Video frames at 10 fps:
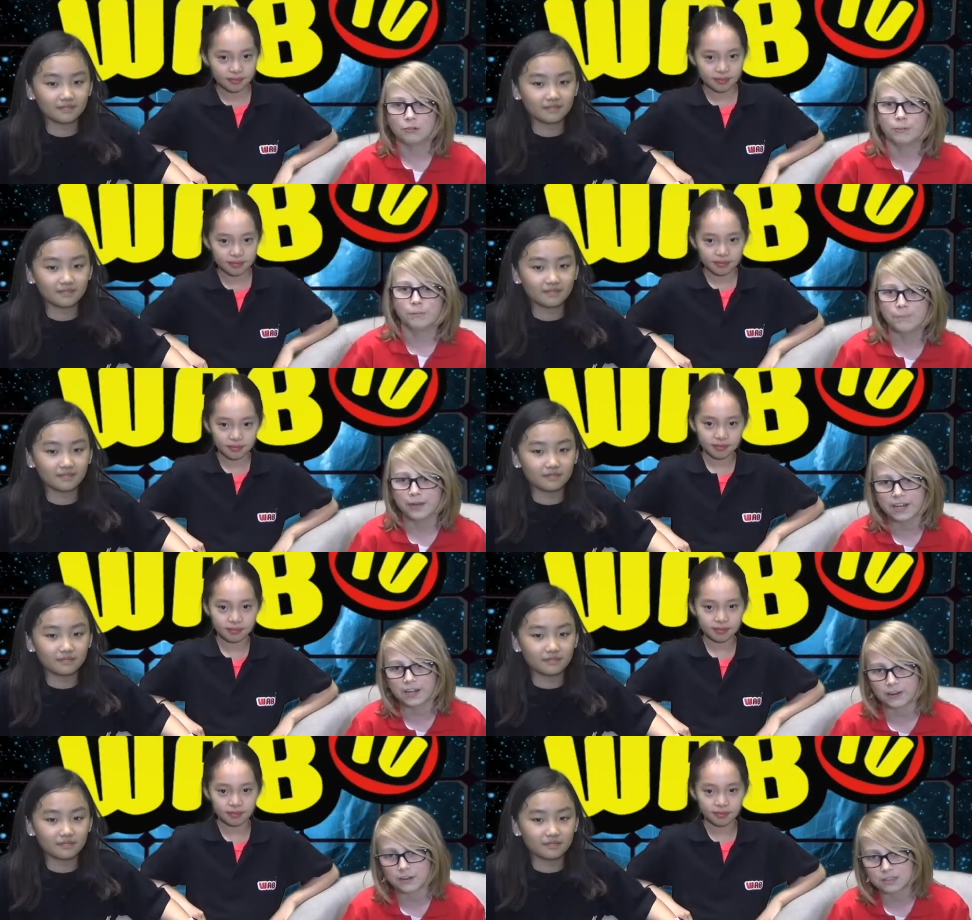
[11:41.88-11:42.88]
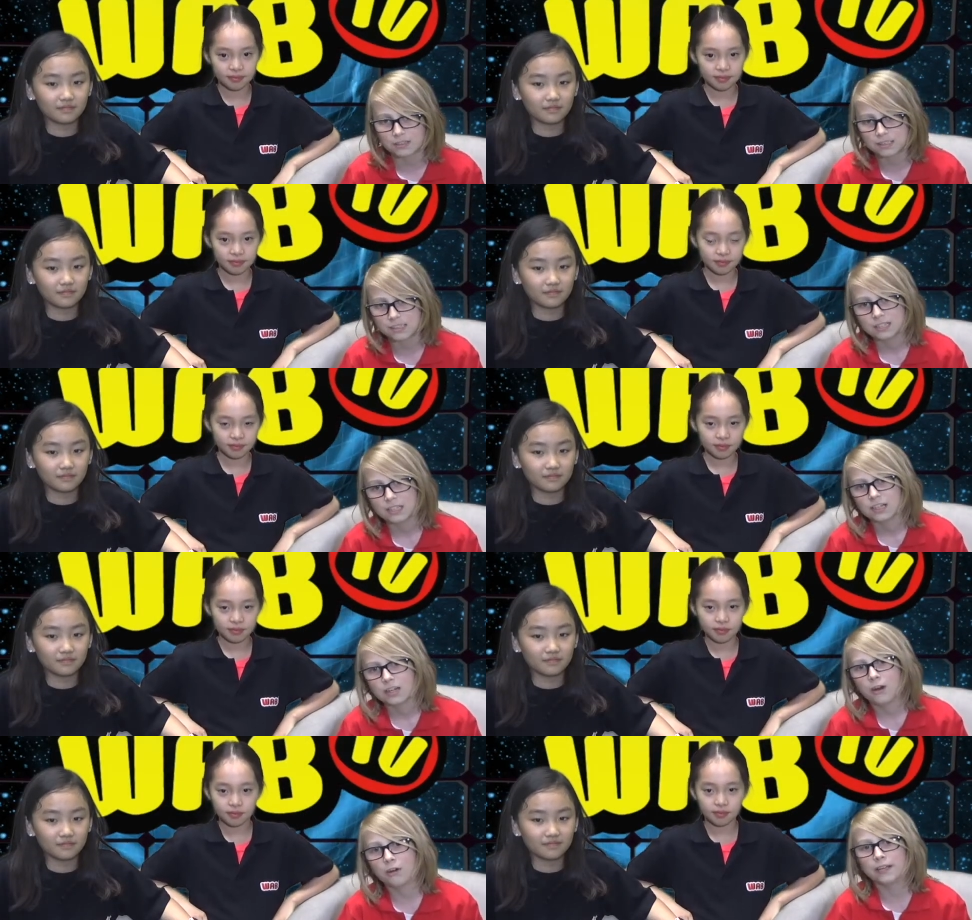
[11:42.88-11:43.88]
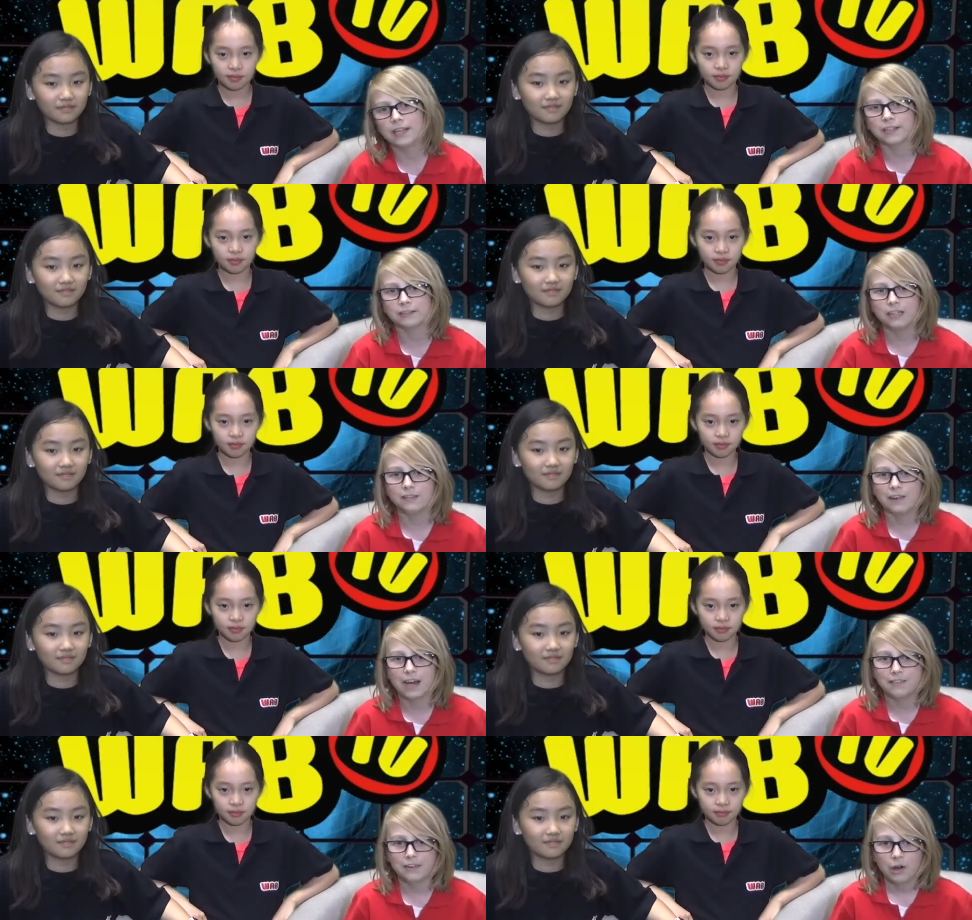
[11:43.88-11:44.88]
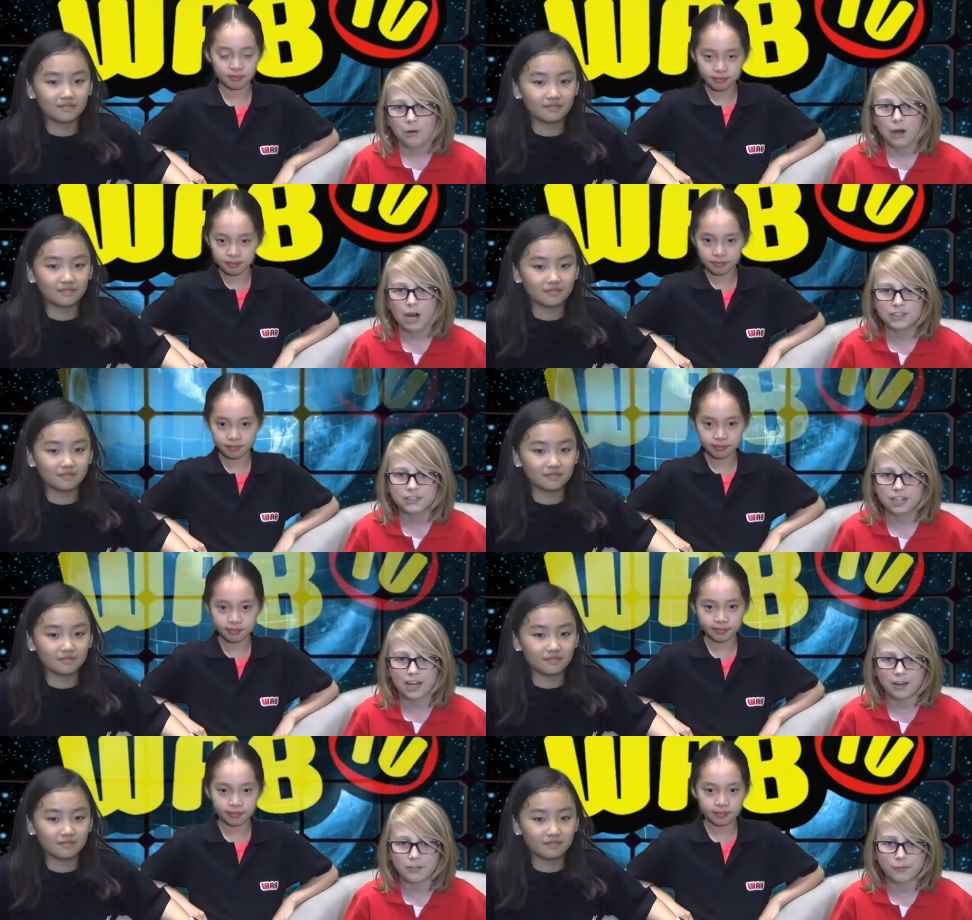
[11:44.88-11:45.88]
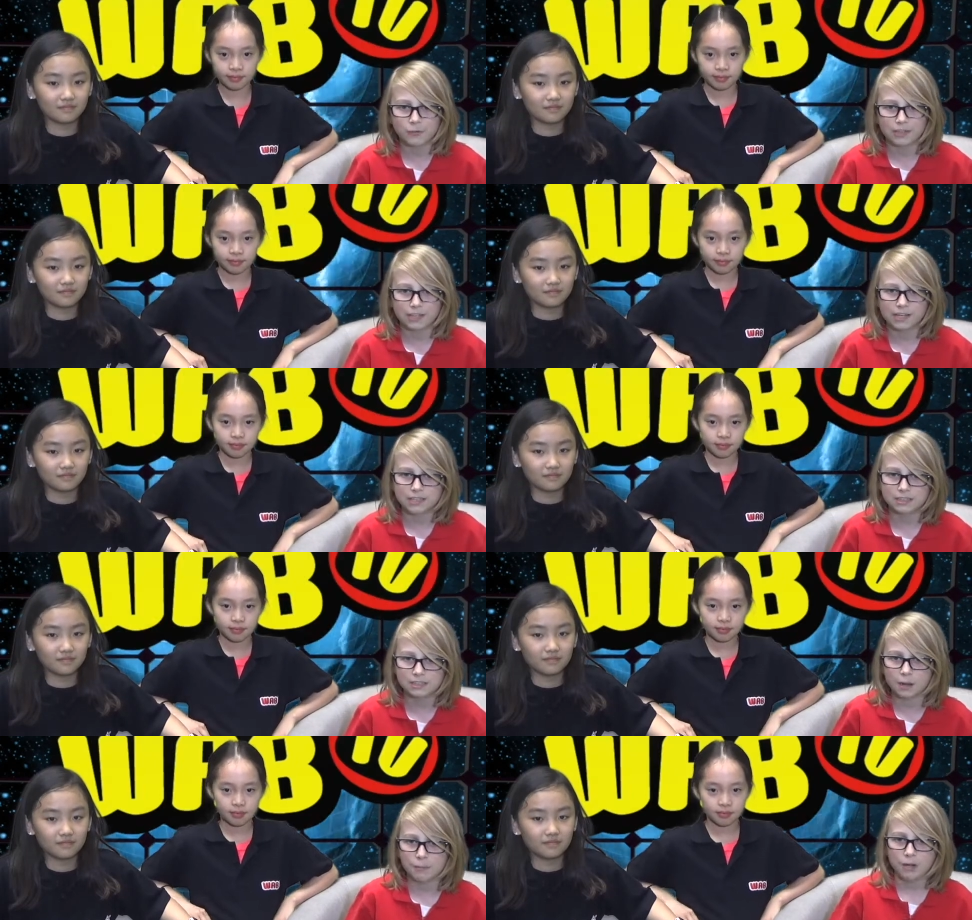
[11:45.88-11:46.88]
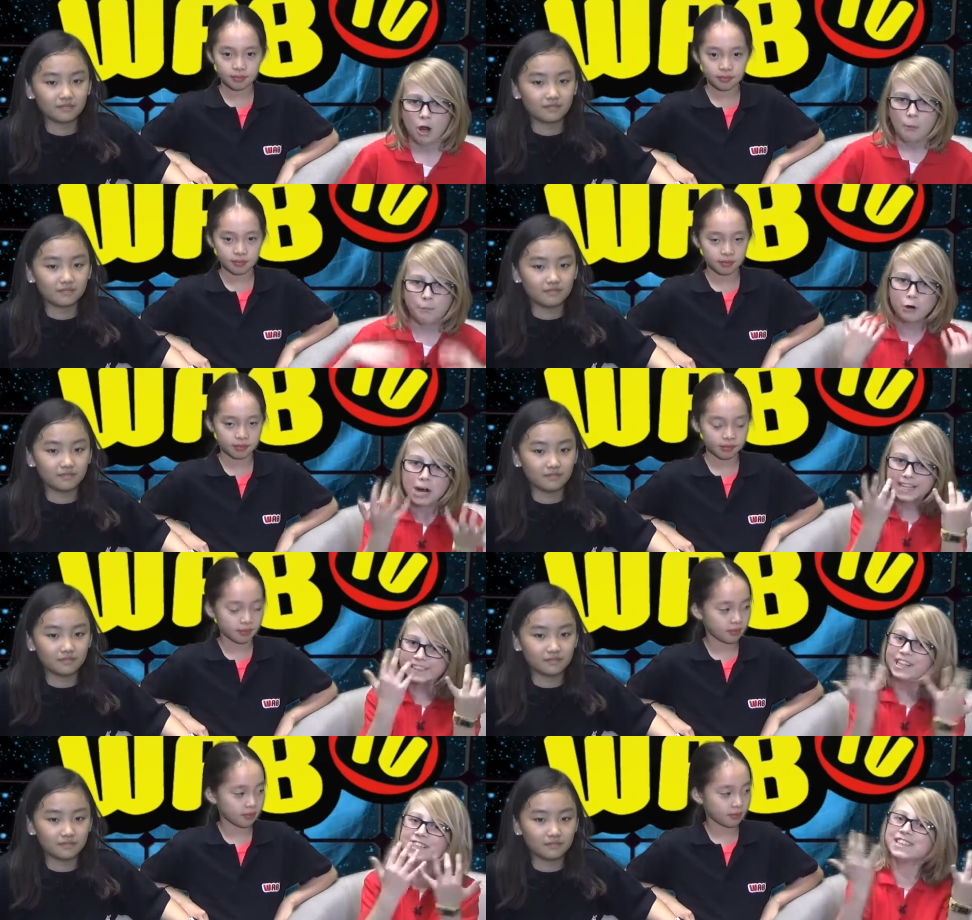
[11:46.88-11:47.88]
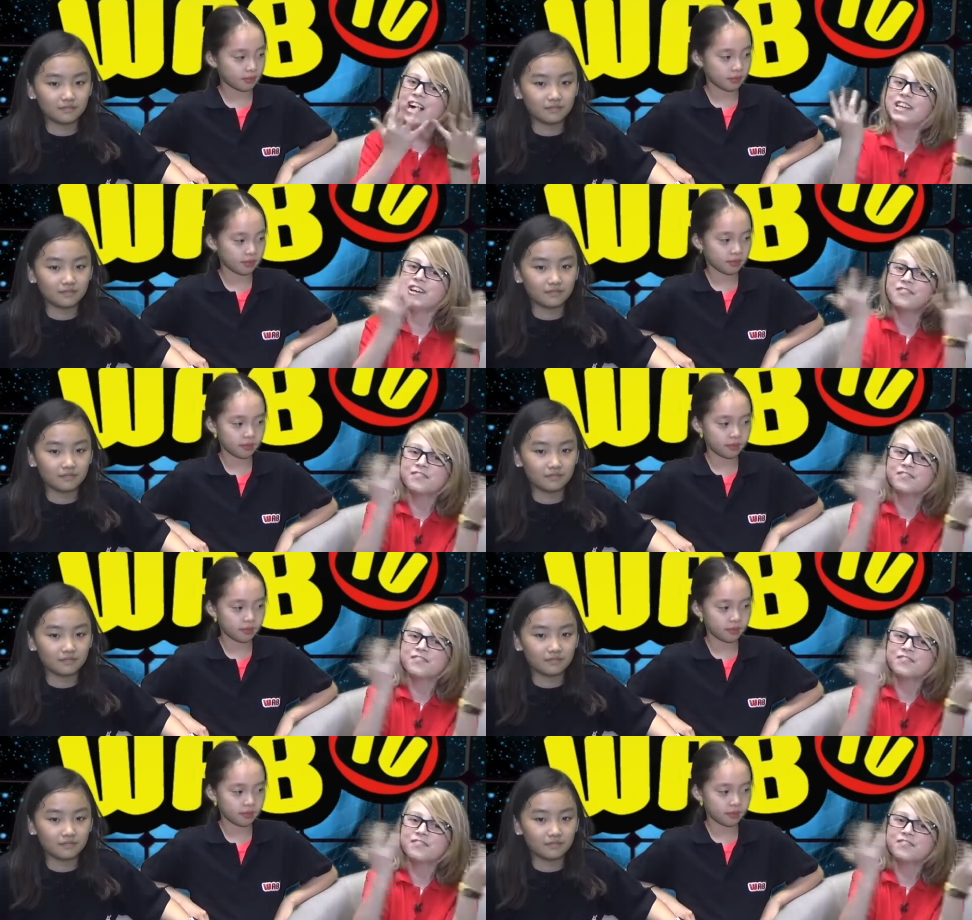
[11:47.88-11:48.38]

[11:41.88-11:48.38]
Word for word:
Speaker 1: or bears. Okay, grade five, watch out for getting some prickles on your